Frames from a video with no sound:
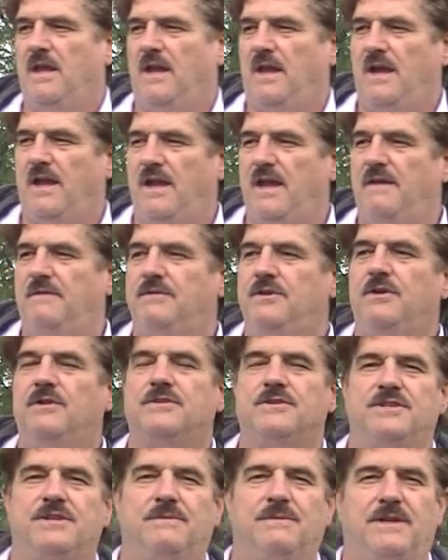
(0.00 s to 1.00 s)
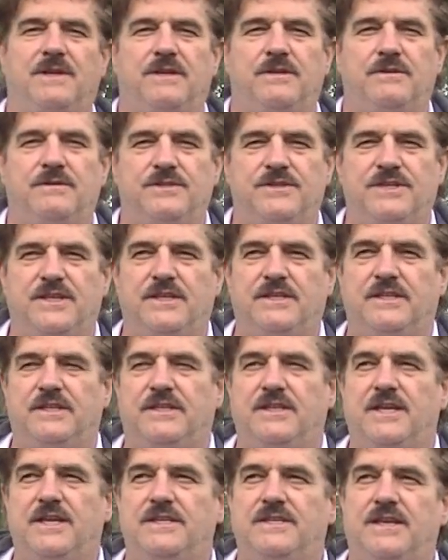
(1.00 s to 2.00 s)
I have known somebody who said that
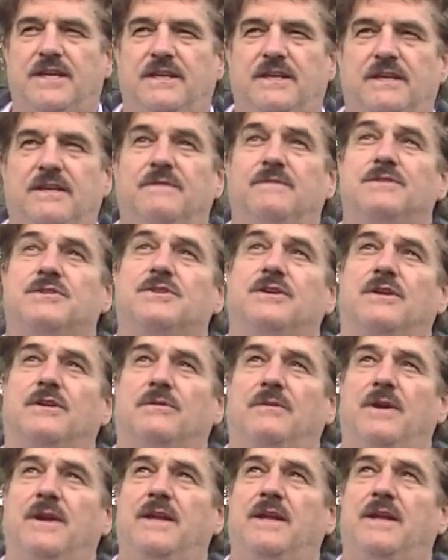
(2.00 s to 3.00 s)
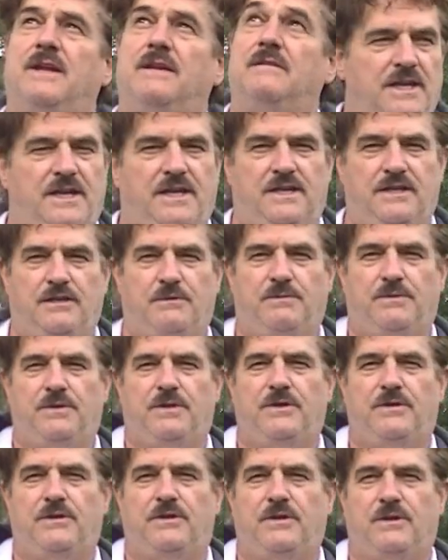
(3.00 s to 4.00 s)
they take it if it's going to rain, and they'll put
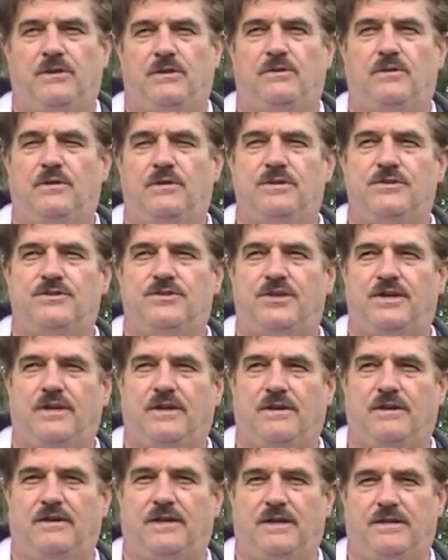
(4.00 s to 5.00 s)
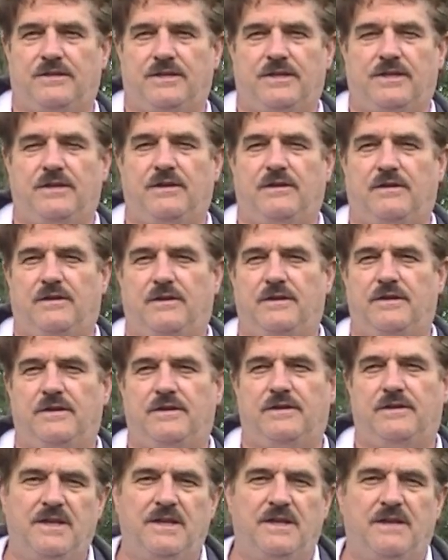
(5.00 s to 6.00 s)
it on a lawn chair out in the yard.
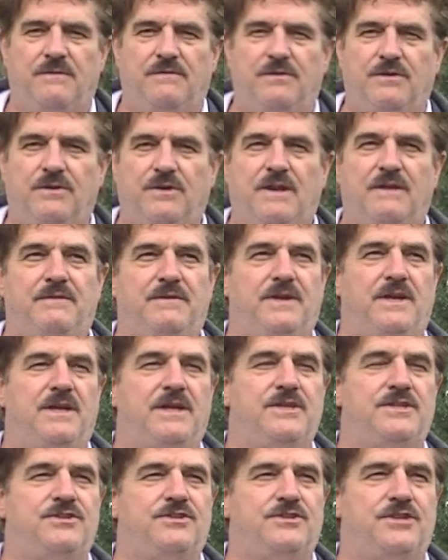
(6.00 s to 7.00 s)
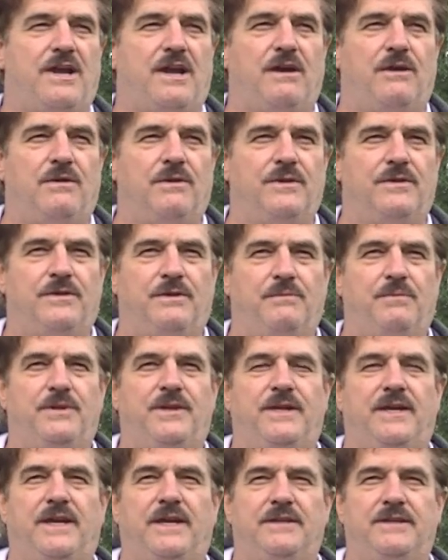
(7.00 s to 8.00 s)
If they're going to have a nice shower, they'll put
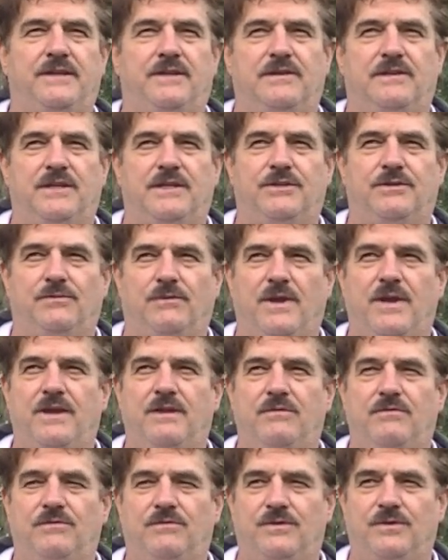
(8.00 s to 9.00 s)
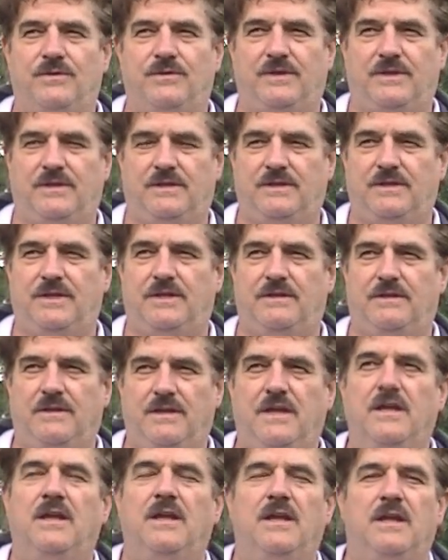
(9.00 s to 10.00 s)
it out there and let the rain do it, and then
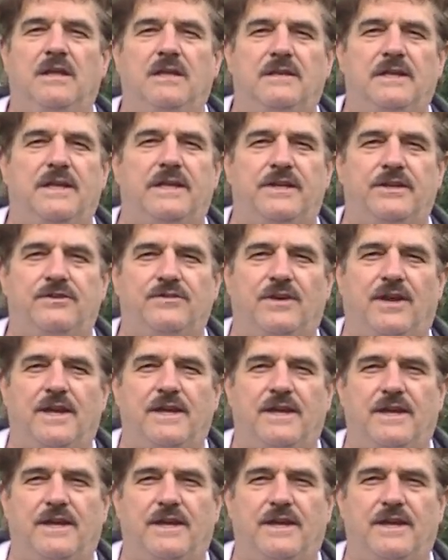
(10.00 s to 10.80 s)
let it dry